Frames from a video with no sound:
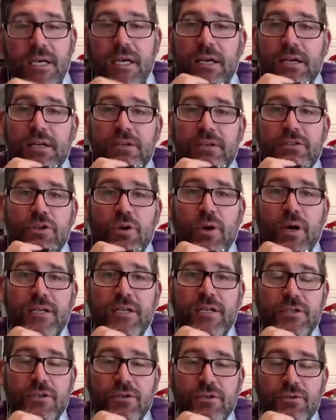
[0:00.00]
And yep. so I
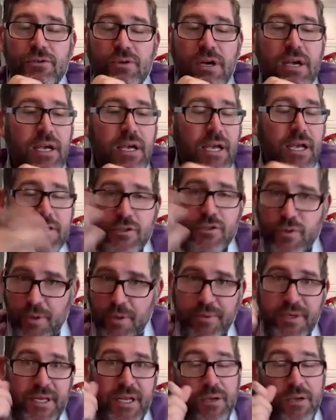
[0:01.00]
do, hey, this is Greg
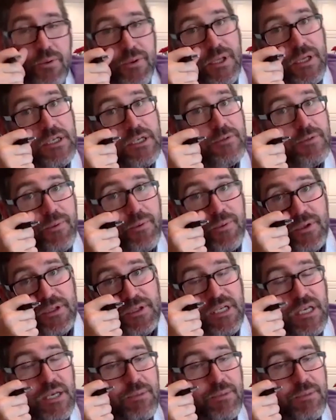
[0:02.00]
McDaniel with EXP Realty.